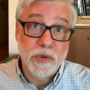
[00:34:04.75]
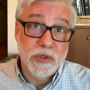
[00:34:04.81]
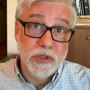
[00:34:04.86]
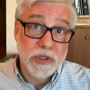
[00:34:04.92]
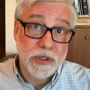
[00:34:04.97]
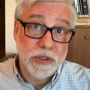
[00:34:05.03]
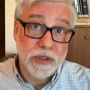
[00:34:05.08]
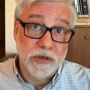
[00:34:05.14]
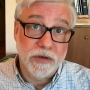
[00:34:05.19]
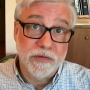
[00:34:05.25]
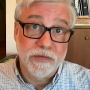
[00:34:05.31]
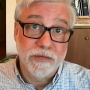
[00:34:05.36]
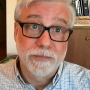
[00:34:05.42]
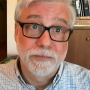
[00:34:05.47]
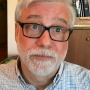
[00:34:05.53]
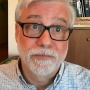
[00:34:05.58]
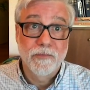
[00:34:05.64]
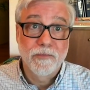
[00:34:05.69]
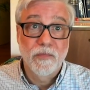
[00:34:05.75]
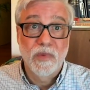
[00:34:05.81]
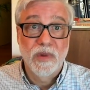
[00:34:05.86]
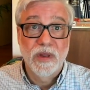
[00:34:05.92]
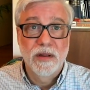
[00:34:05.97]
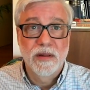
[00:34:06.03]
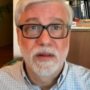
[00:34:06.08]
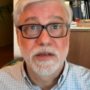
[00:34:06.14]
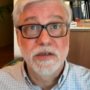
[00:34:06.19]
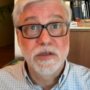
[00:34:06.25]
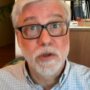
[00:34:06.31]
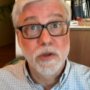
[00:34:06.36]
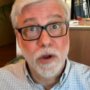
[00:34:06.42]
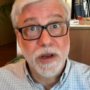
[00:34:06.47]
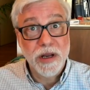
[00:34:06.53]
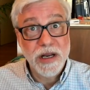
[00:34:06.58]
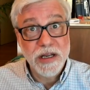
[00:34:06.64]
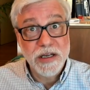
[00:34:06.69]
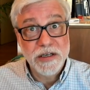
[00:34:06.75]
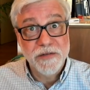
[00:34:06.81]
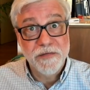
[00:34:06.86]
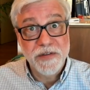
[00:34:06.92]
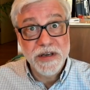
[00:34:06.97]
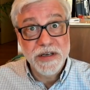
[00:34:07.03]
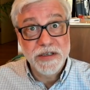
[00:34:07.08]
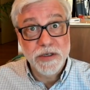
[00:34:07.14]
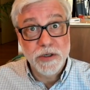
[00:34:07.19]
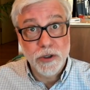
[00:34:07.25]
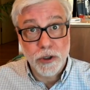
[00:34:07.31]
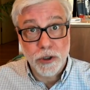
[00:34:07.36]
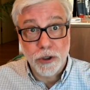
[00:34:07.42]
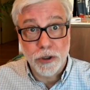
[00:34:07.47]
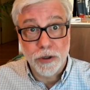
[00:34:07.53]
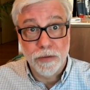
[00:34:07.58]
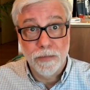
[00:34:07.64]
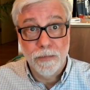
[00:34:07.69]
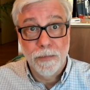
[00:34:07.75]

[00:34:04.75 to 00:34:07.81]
serve. Let's look at each of these in turn.